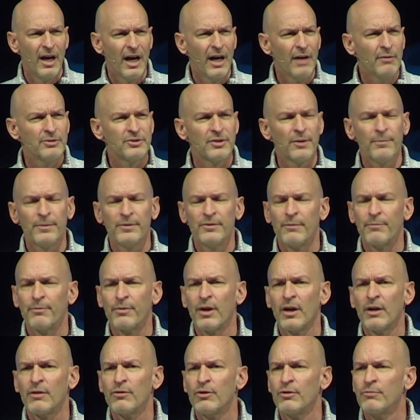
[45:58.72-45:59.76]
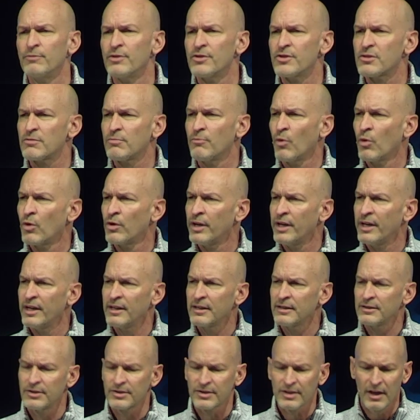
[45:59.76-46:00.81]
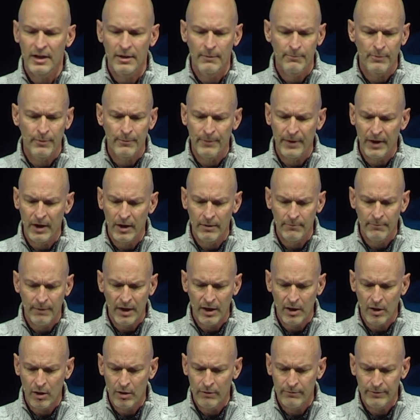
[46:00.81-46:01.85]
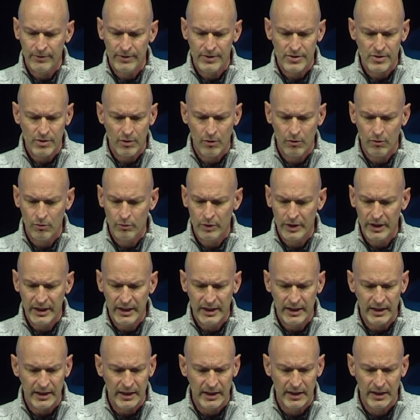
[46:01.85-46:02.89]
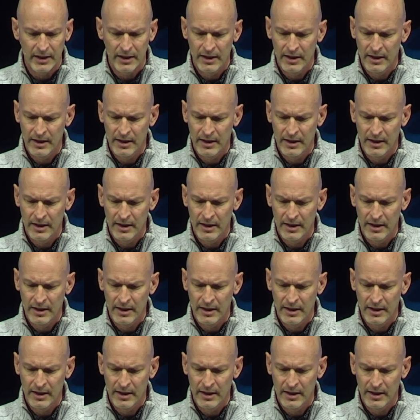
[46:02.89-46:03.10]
I was up in the prayer room this morning, just kind of preparing my heart for this whole week, and